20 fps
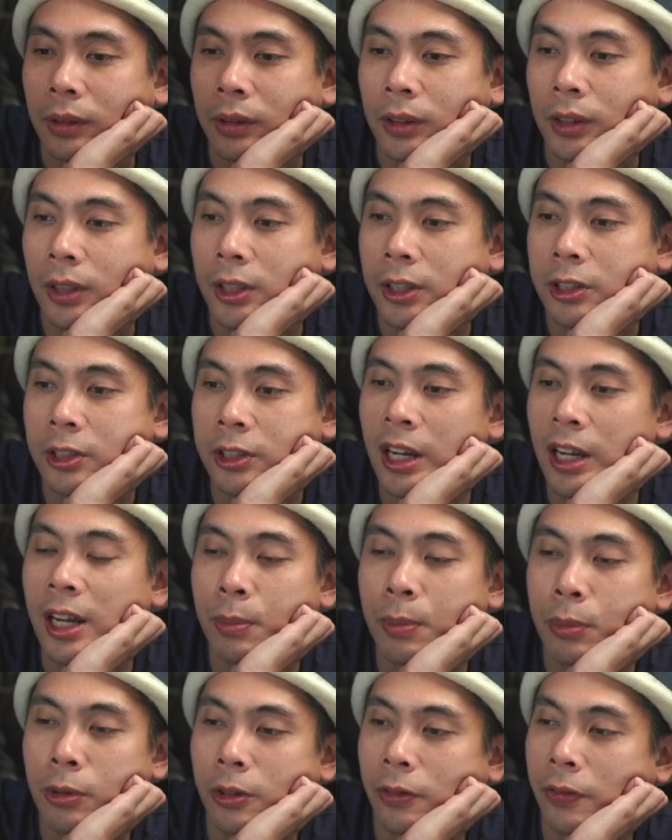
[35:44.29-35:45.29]
A
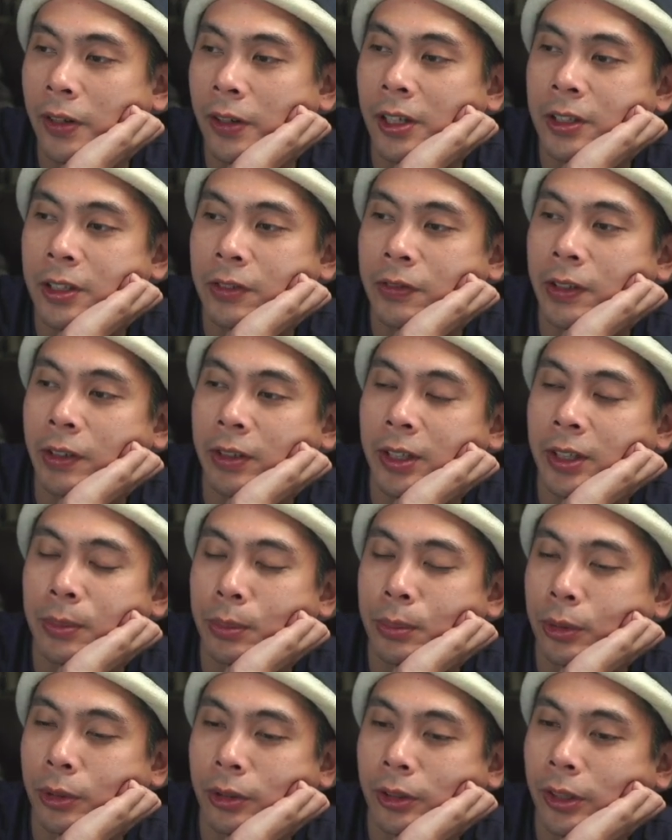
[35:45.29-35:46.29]
side profile is very
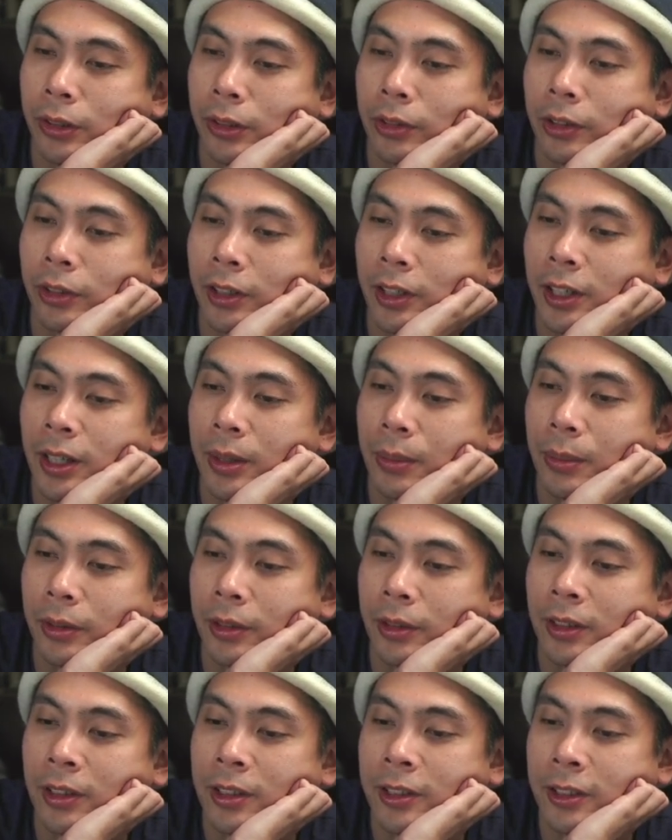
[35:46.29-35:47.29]
important for a
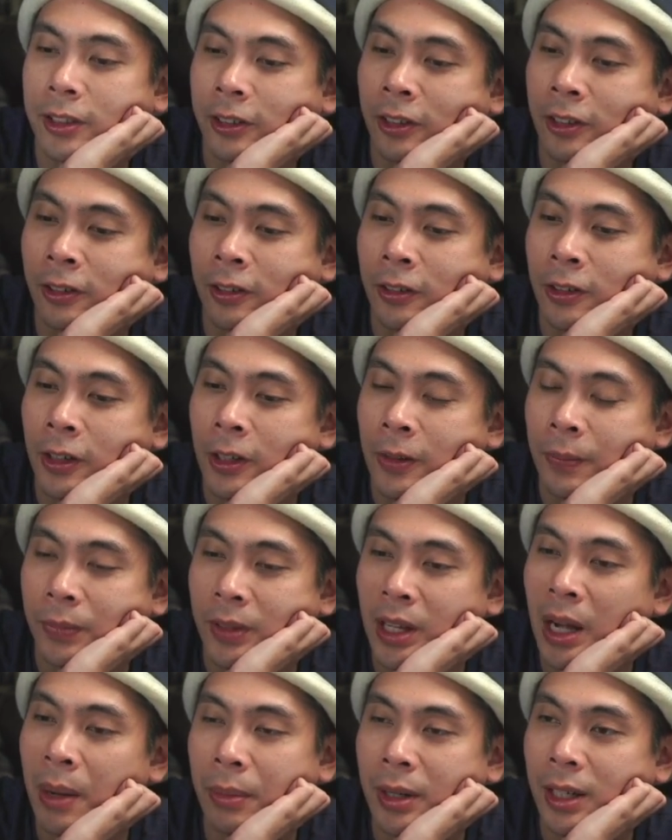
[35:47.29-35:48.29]
keyboard, so
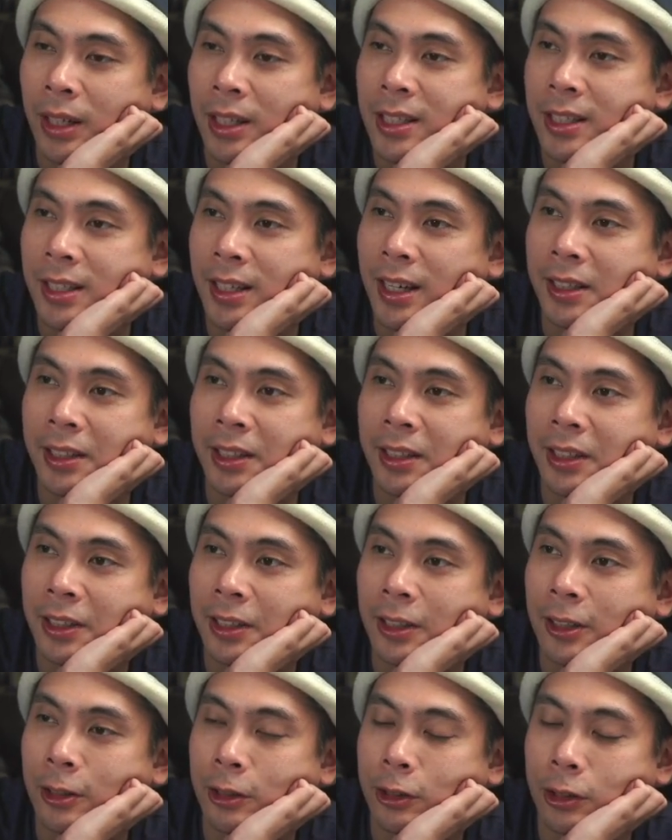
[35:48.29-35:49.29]
I'm kind of sad that they
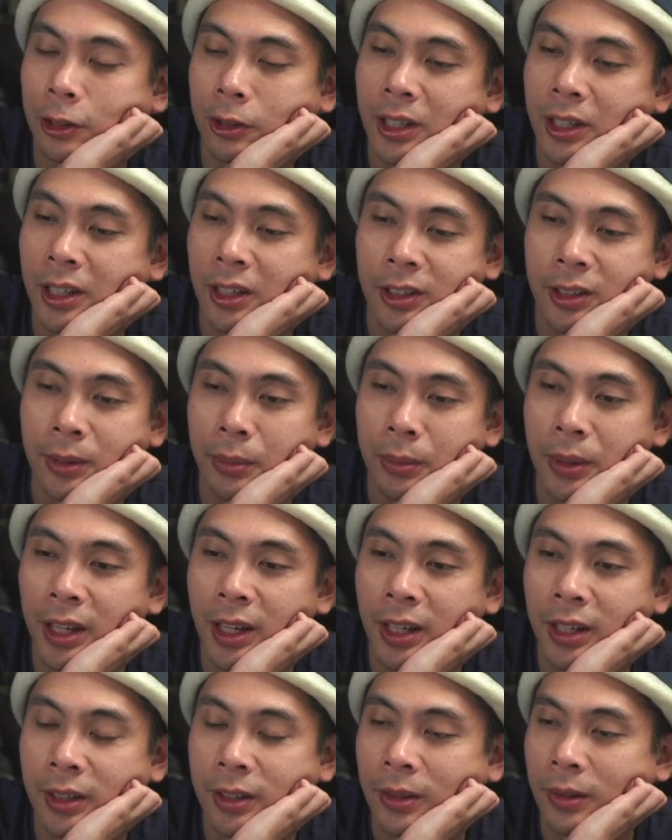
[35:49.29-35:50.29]
didn't show that on the
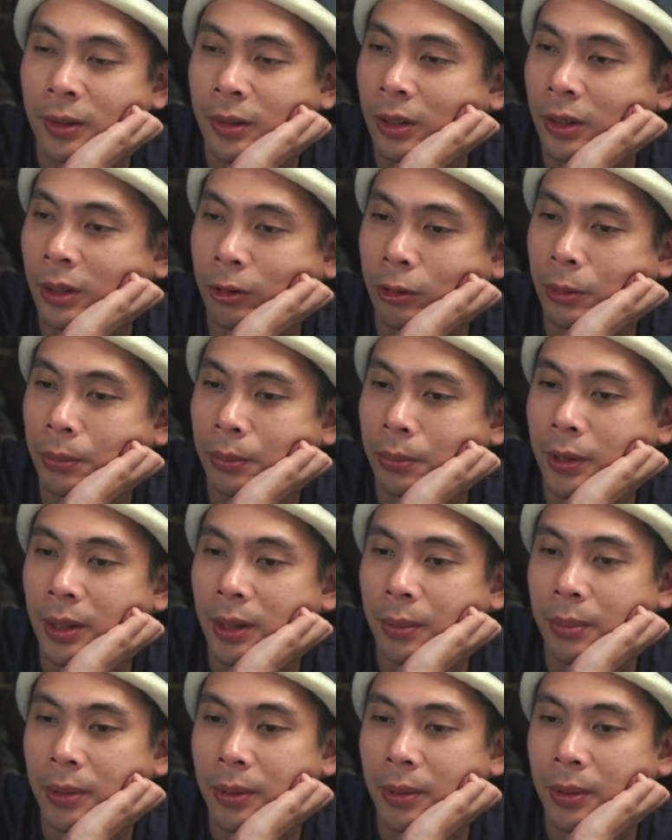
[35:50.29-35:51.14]
main group buy